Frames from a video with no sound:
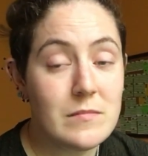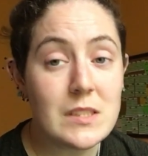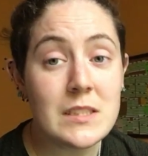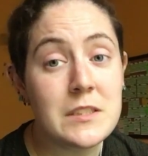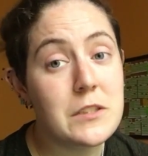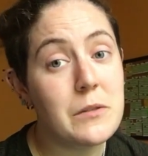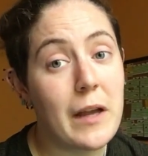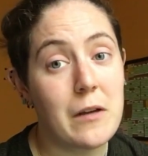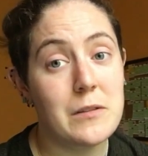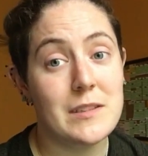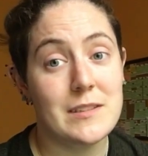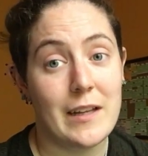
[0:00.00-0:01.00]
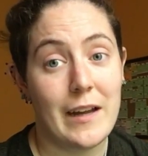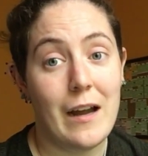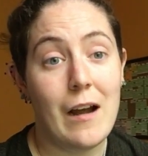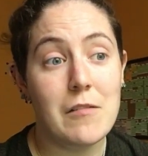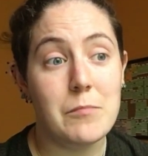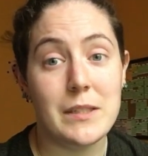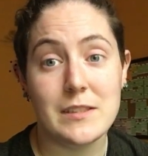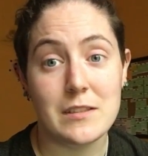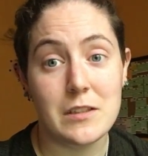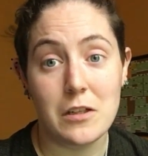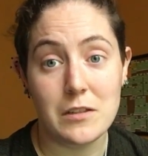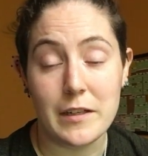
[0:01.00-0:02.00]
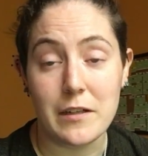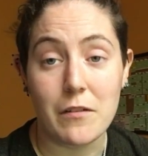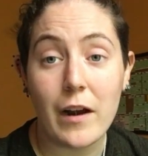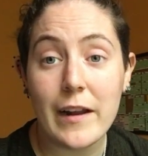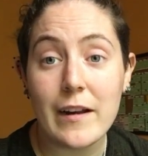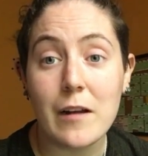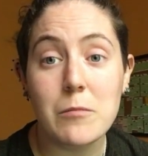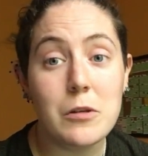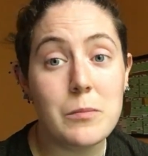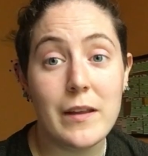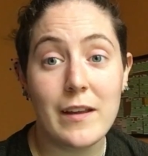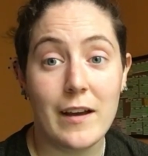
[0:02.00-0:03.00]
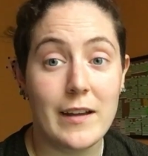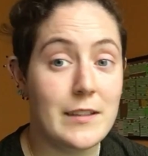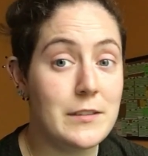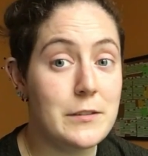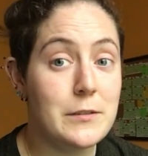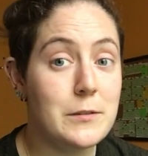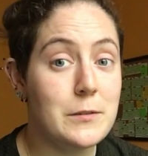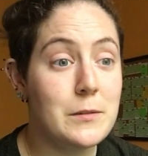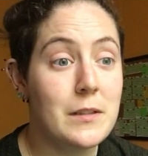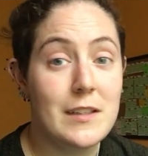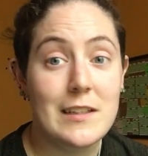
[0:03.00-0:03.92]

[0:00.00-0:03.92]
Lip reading: And so now, since I have basically all day to write, I'm hoping I can do